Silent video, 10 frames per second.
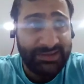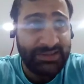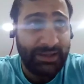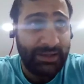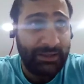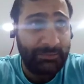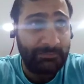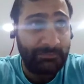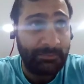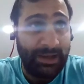let's
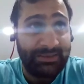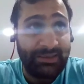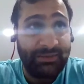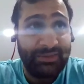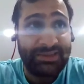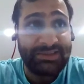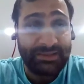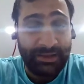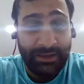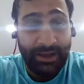say bad thing that
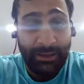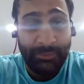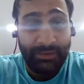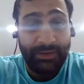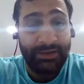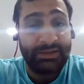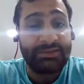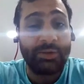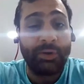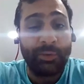is gonna happen.
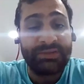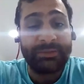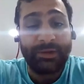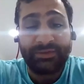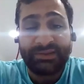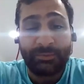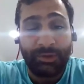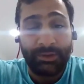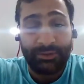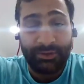It is always about the
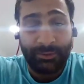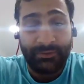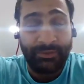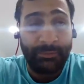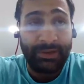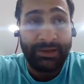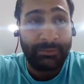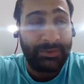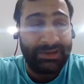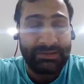small YouTuber. The
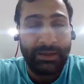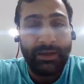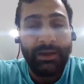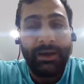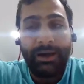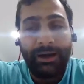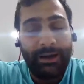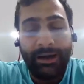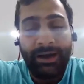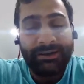big companies,
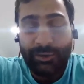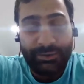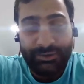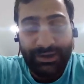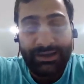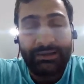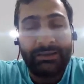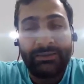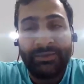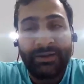I told you,
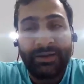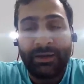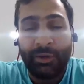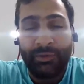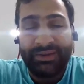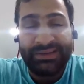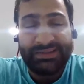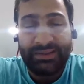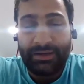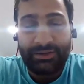like, they're gonna go the
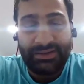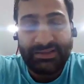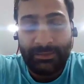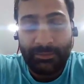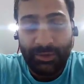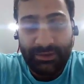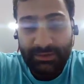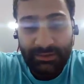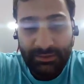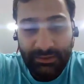Disney route at some
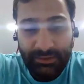point.